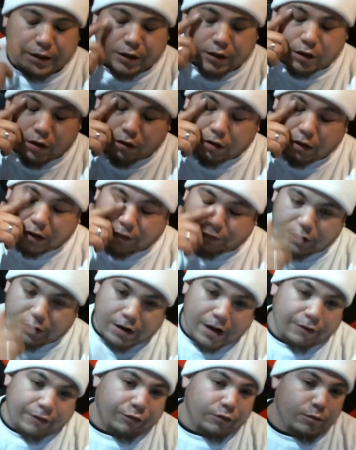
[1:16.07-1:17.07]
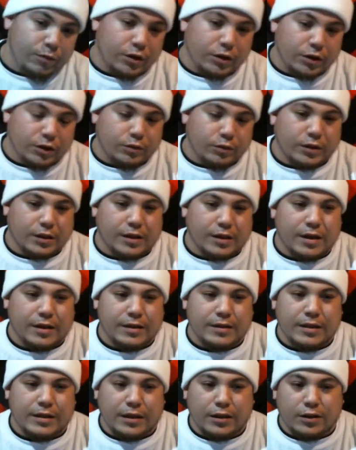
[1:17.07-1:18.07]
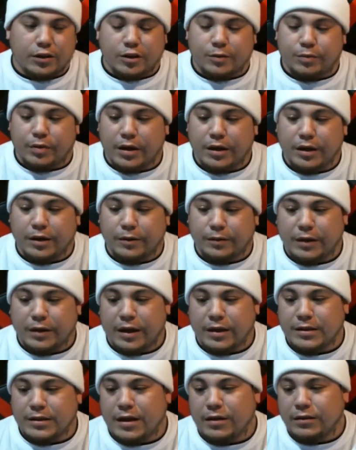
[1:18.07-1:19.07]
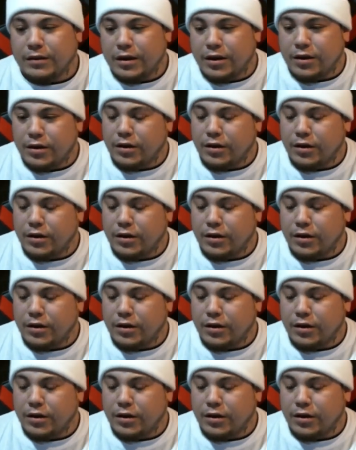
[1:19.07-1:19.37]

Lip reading: If you're not familiar with the gun scene, there's plenty of things out there.